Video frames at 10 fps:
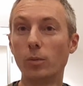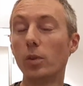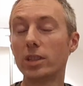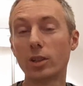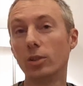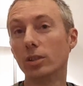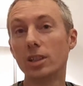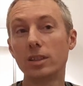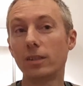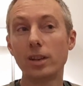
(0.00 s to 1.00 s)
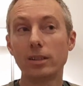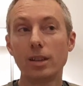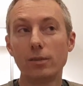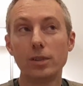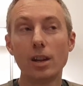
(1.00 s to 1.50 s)
What is a chord? Because
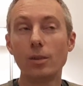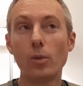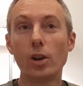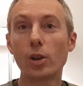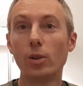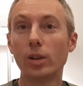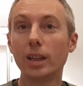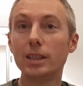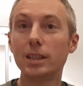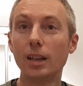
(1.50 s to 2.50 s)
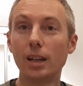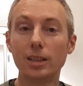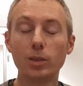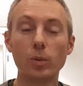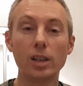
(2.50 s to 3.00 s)
if you don't know what a chord is, and
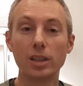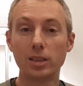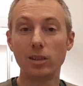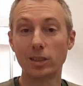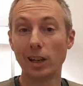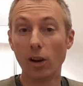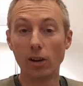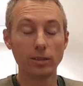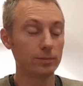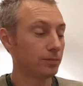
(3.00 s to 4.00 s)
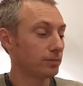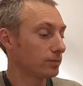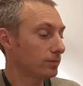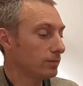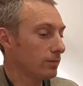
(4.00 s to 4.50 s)
it's a word that's used a lot,
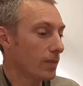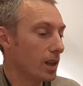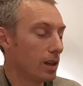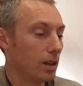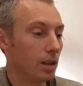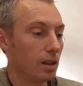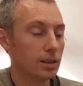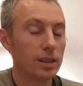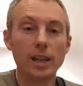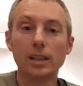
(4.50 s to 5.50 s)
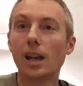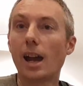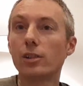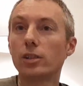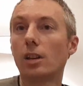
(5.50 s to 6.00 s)
then
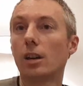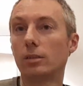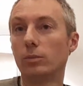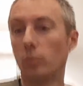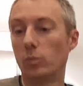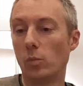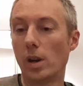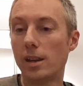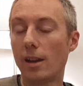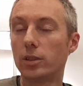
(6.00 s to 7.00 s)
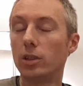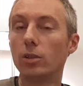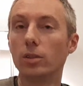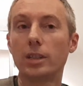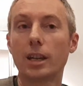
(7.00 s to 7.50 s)
how do you know when you have two
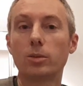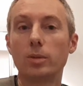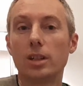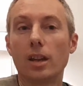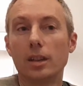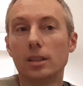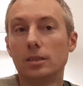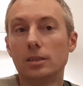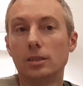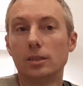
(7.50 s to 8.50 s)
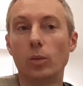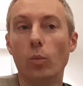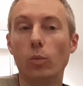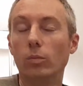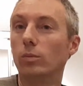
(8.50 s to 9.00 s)
chords next to each other
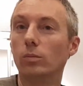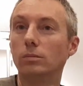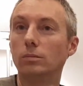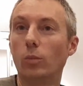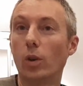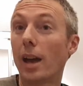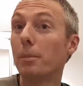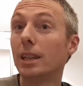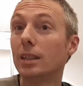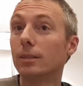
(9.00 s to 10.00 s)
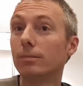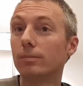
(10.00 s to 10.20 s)
what that means?